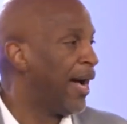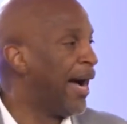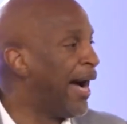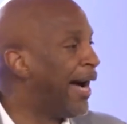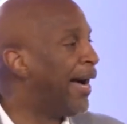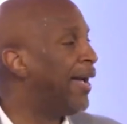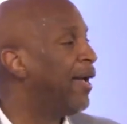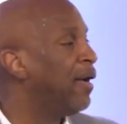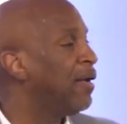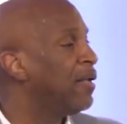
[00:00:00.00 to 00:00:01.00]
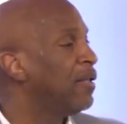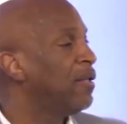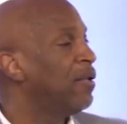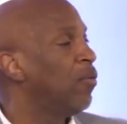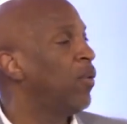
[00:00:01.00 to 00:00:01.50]
I
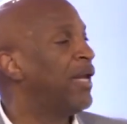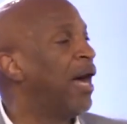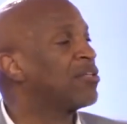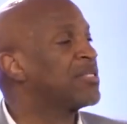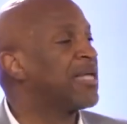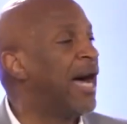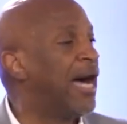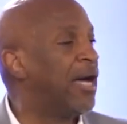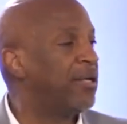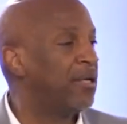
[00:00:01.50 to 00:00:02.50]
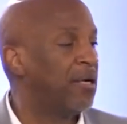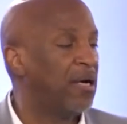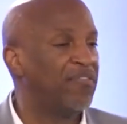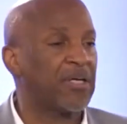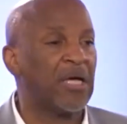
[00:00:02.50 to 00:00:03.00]
went outside
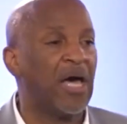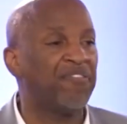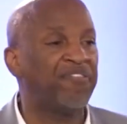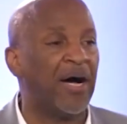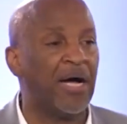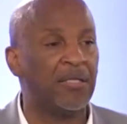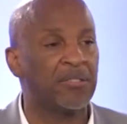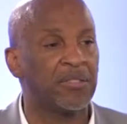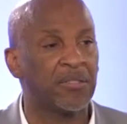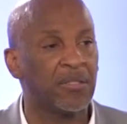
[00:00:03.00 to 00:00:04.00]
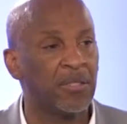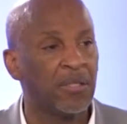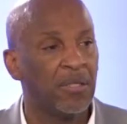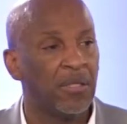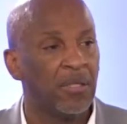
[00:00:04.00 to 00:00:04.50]
of the confines
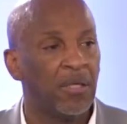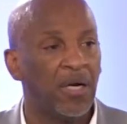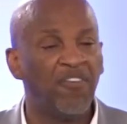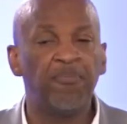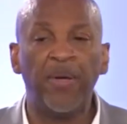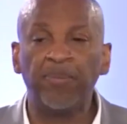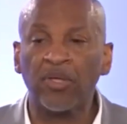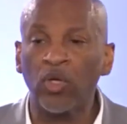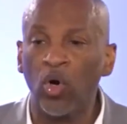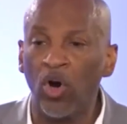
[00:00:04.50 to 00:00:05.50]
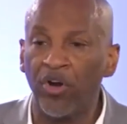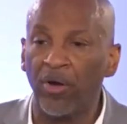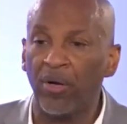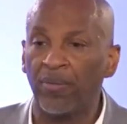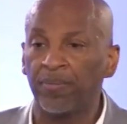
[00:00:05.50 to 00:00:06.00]
of biblical order.